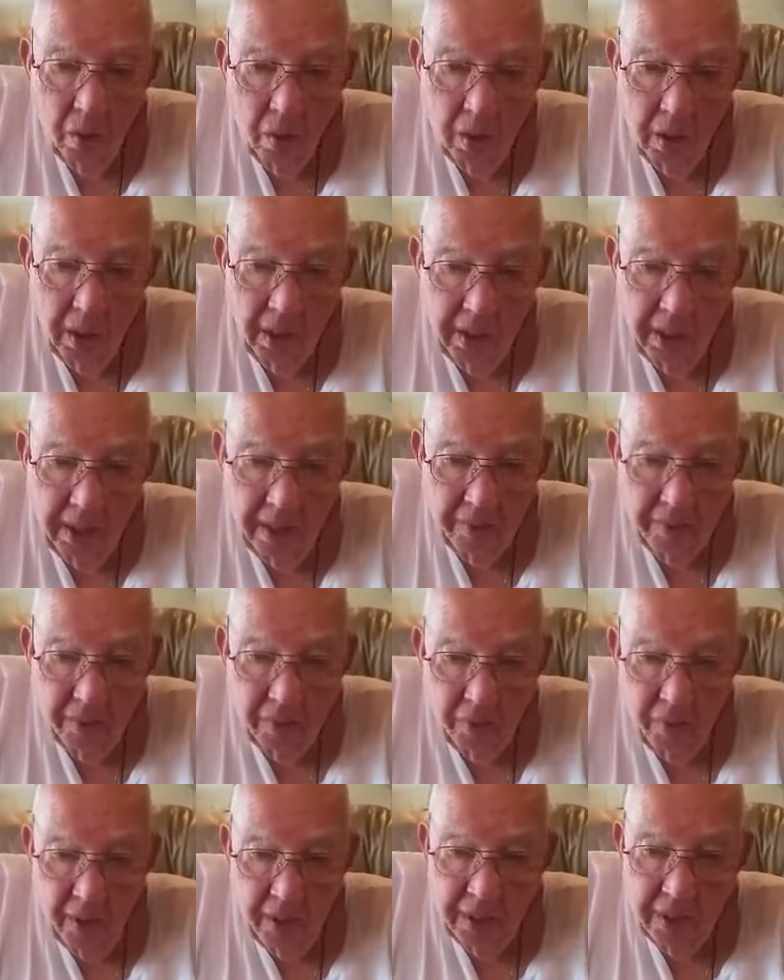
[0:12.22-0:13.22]
Well, they'd have
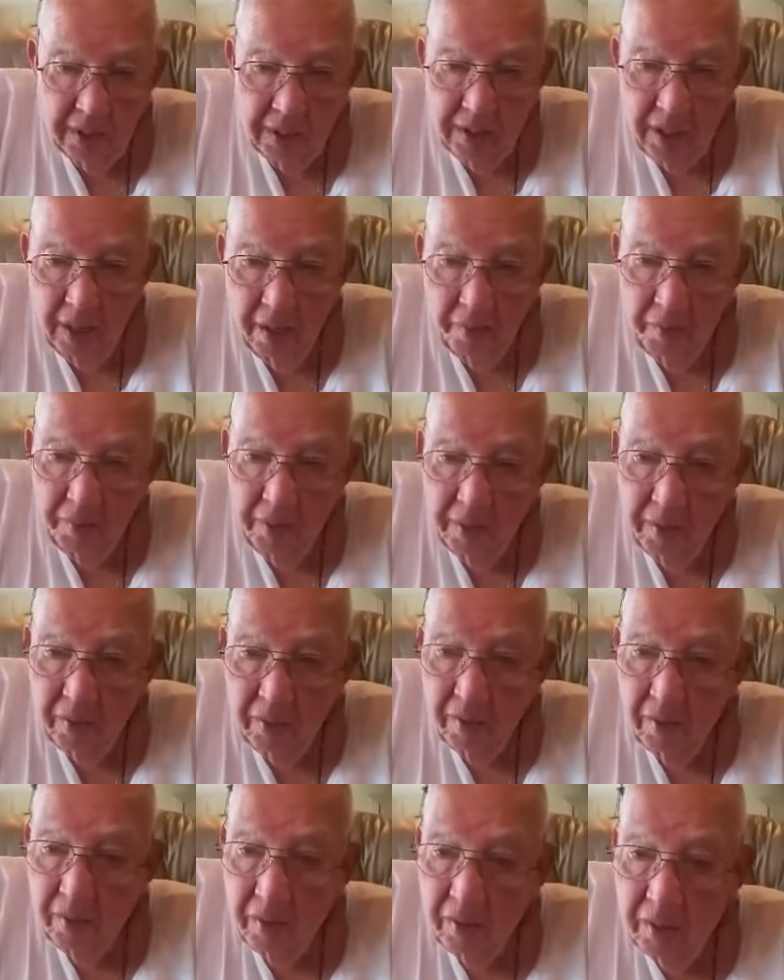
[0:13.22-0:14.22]
to raise some that
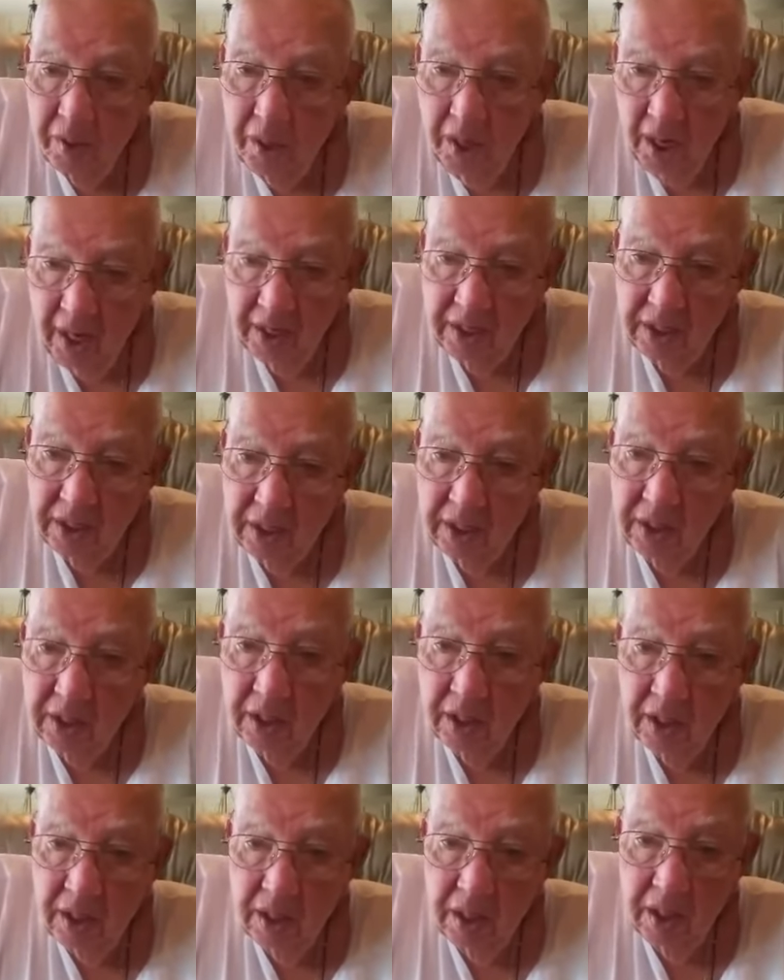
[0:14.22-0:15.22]
cuts.
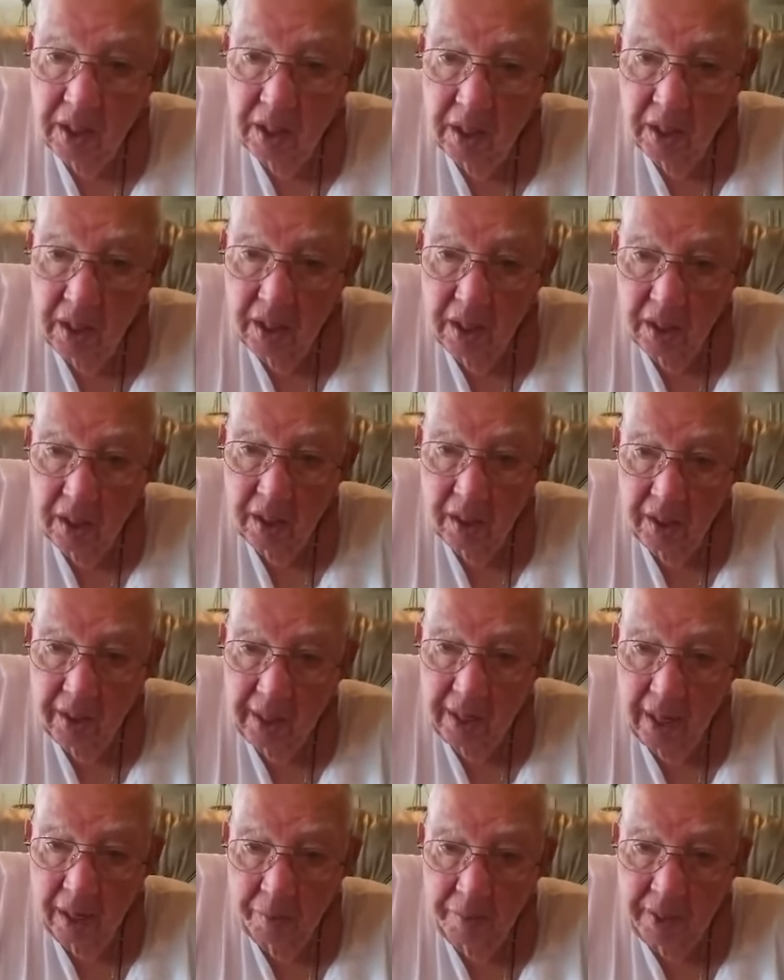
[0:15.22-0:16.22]

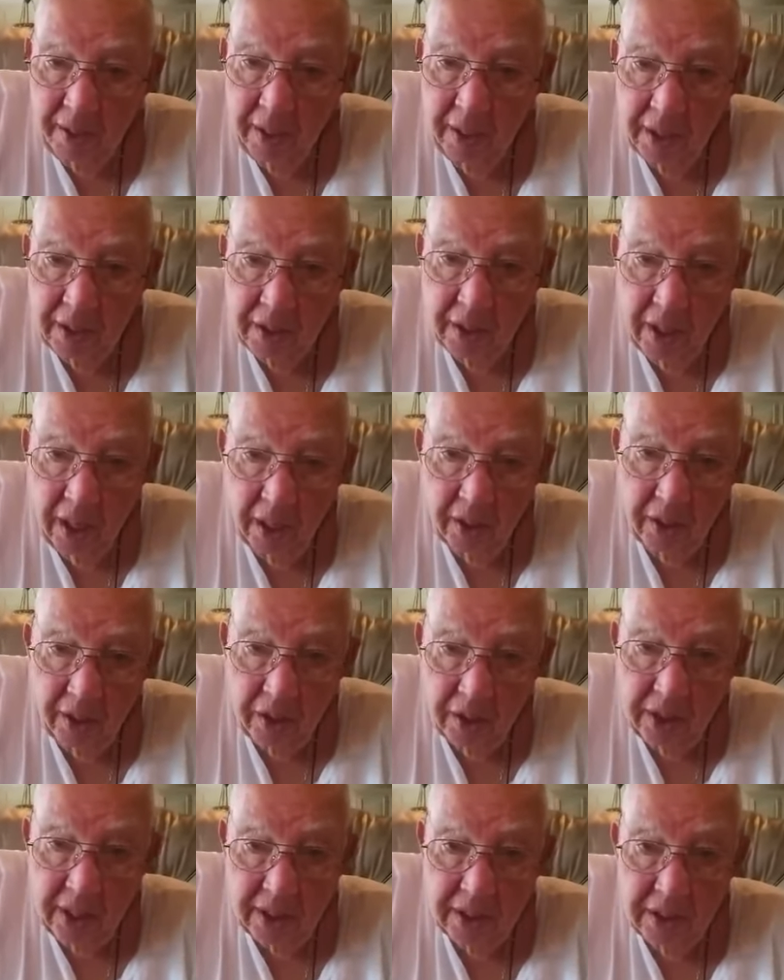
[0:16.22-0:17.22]
They got to be good
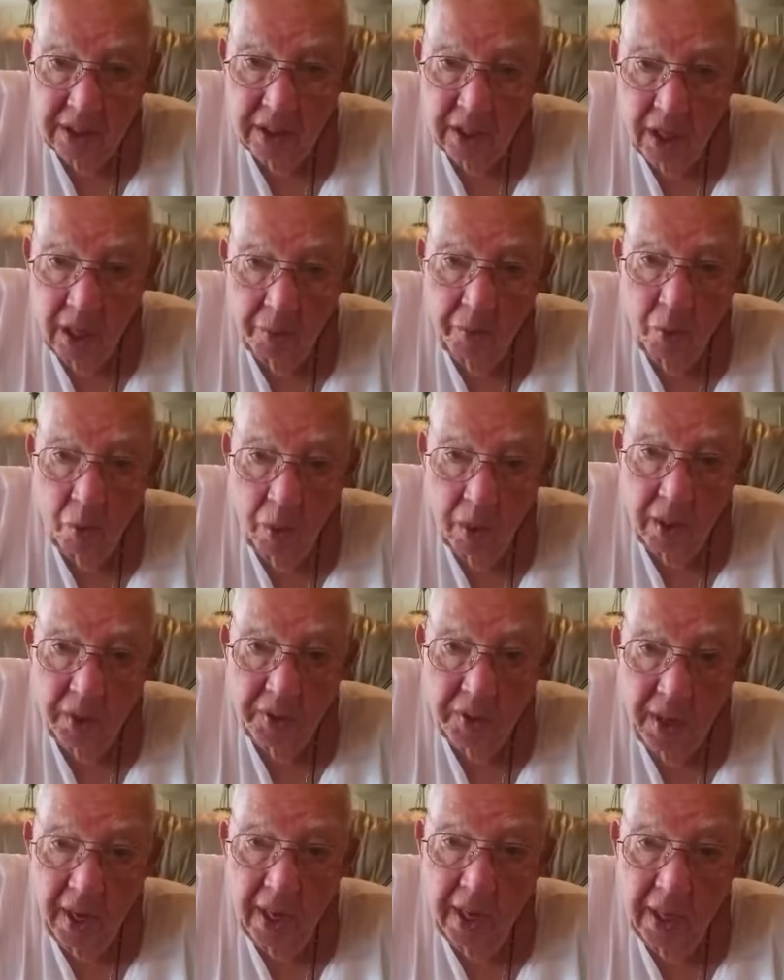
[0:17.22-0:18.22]
cutters. That's the number
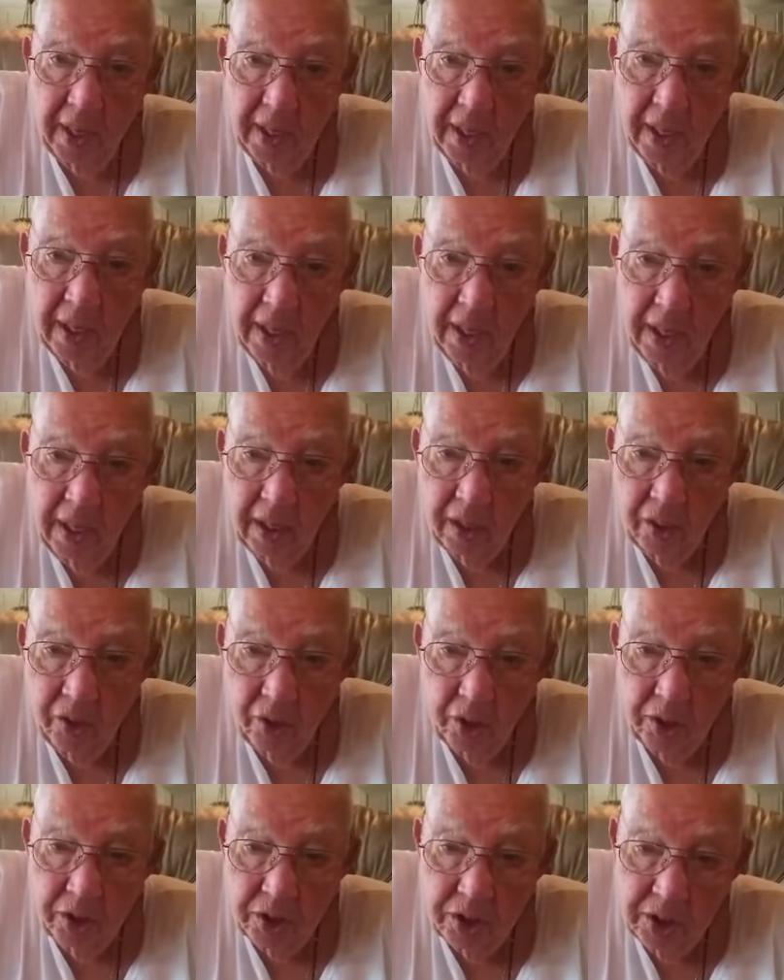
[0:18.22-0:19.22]
one thing.
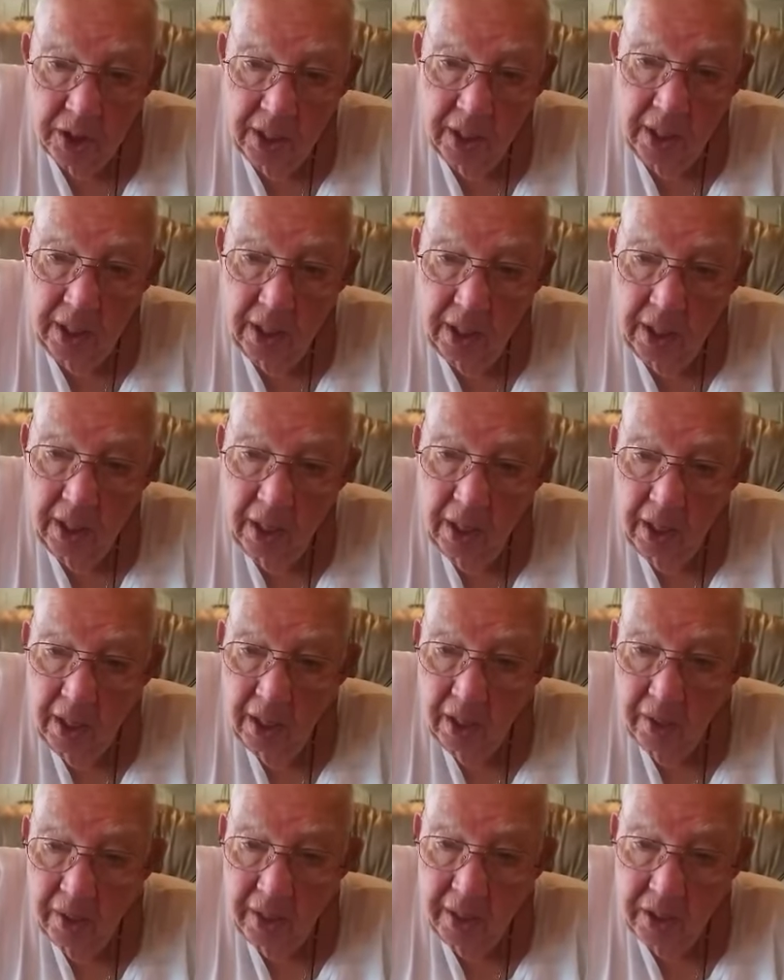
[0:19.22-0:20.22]
You can see
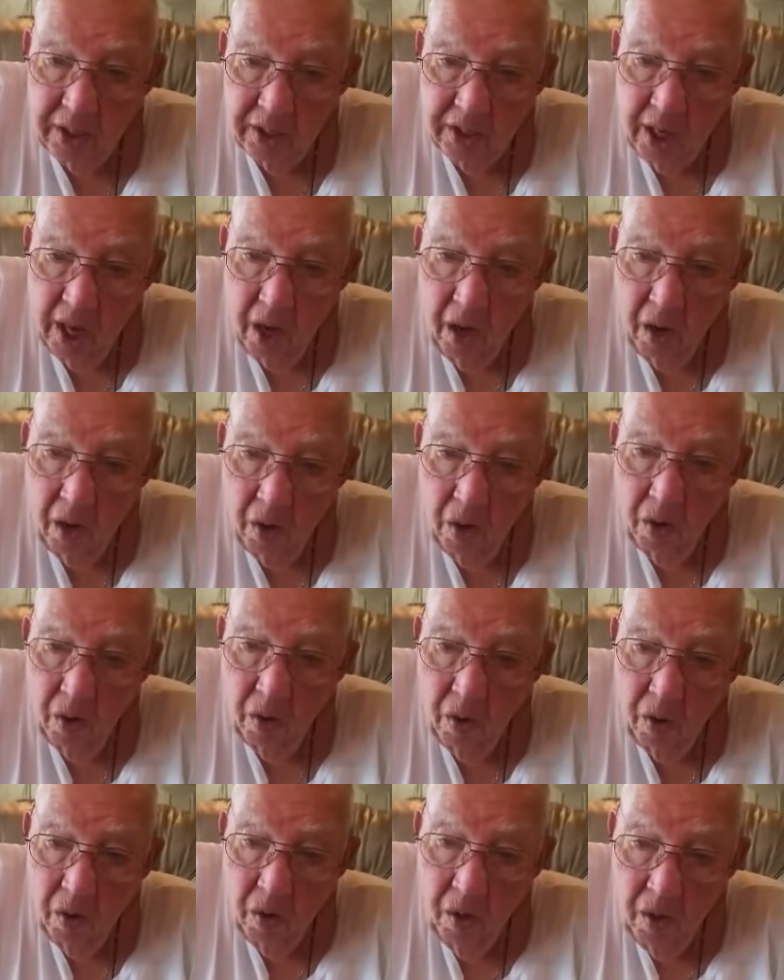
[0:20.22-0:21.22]
that he's
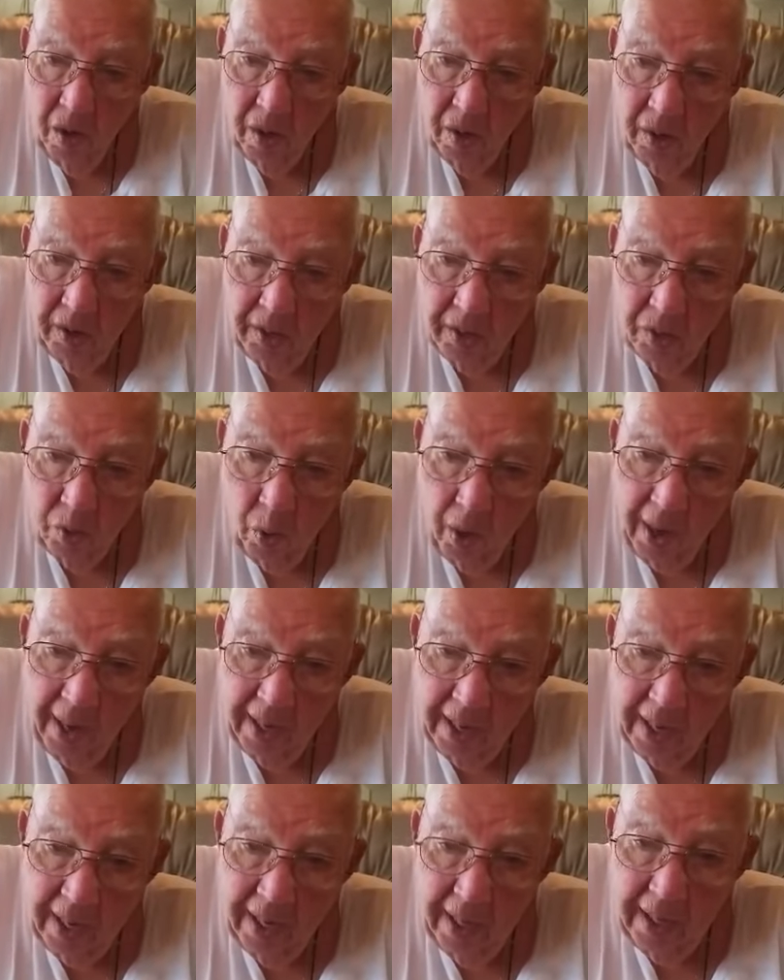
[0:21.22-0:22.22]
tall, that he's
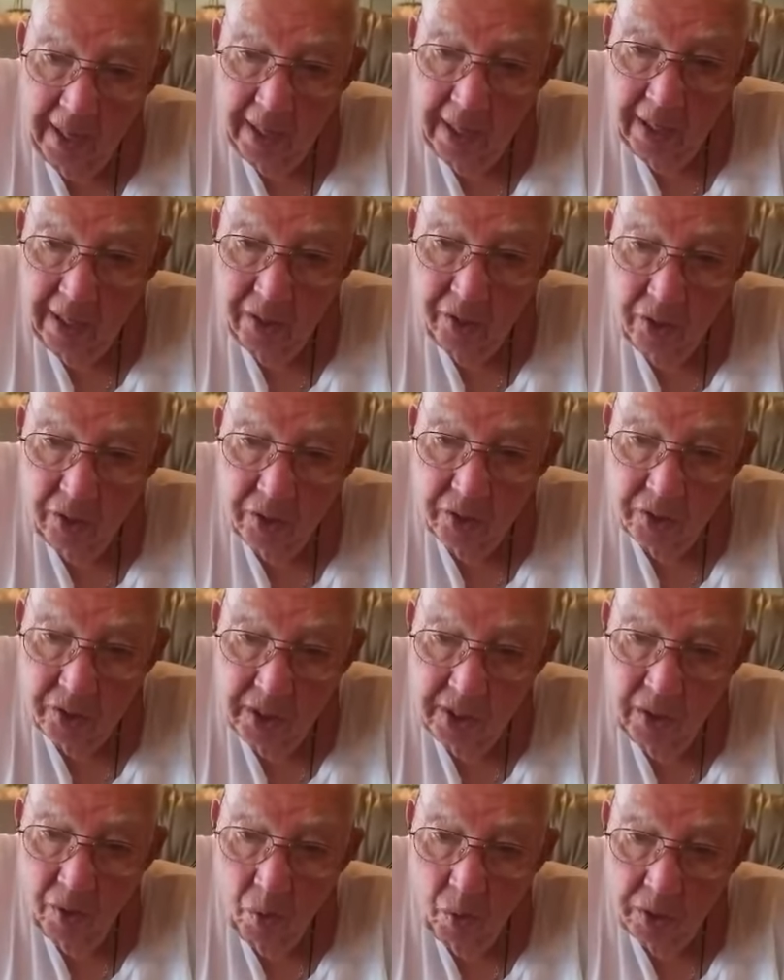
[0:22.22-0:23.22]
white-legged. You can
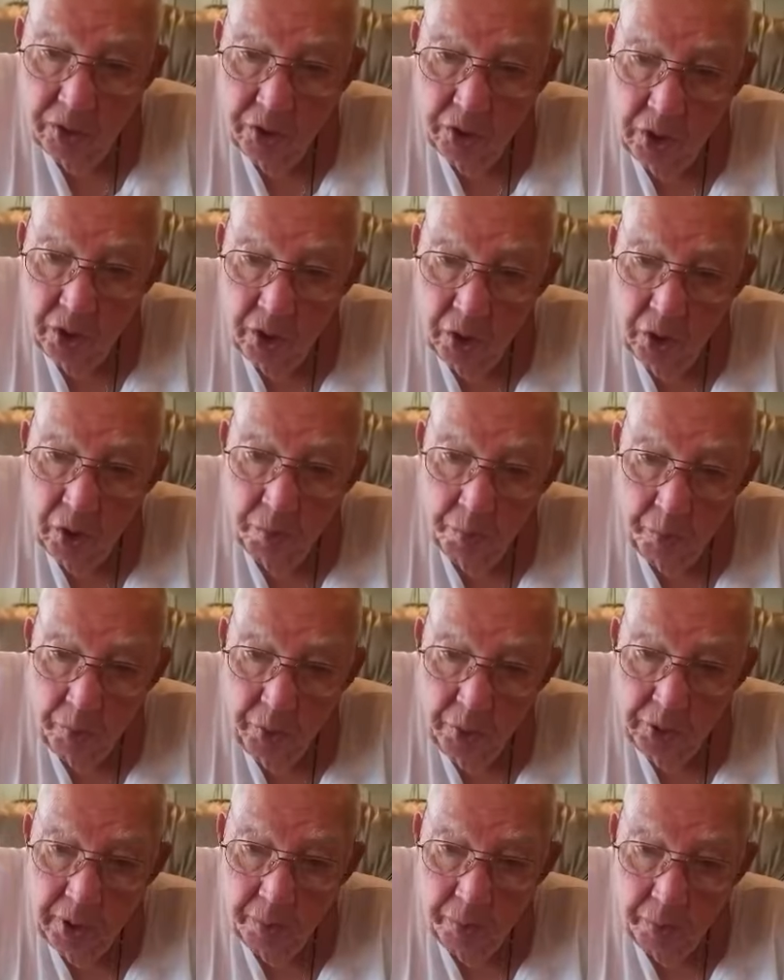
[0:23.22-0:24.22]
see what
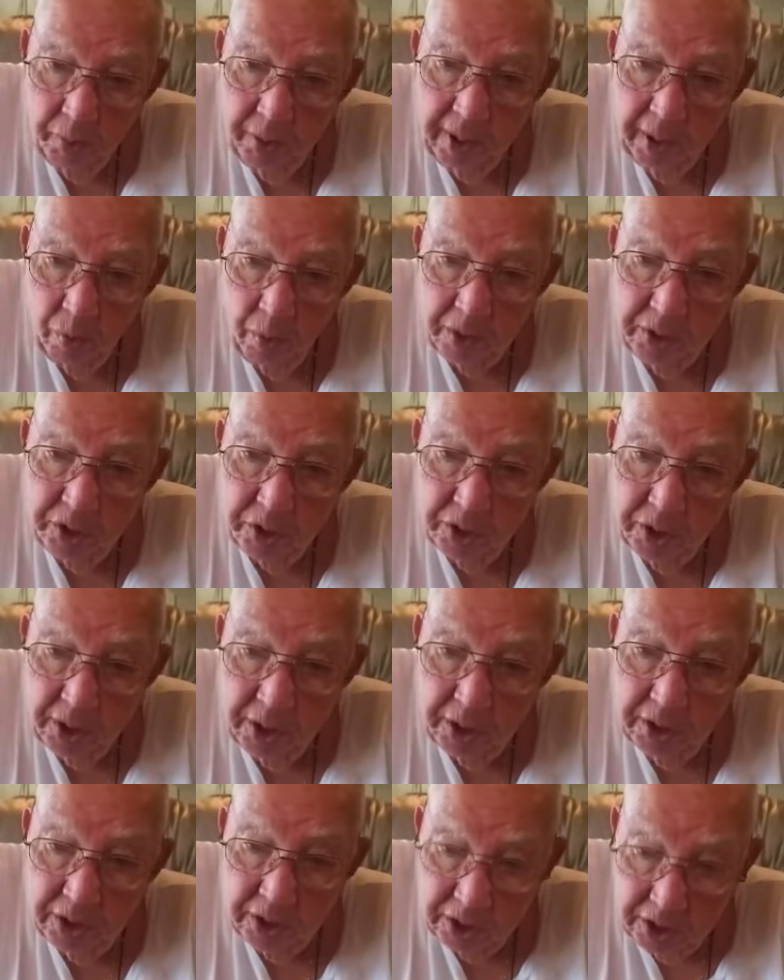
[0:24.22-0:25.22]
you can breed what you
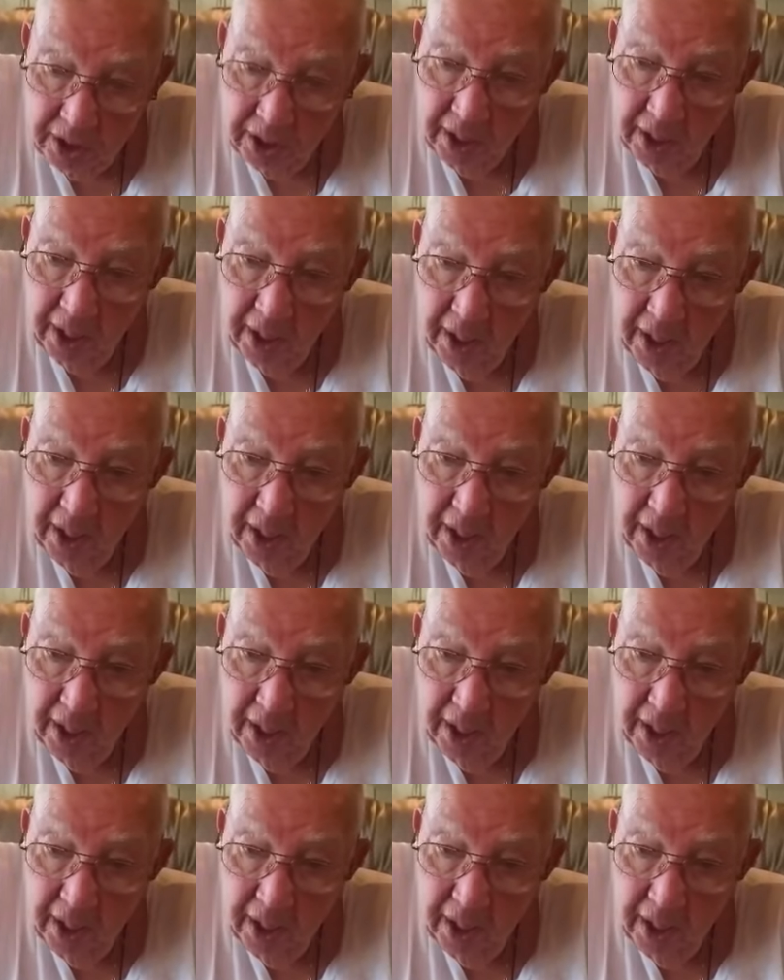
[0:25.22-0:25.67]
can see,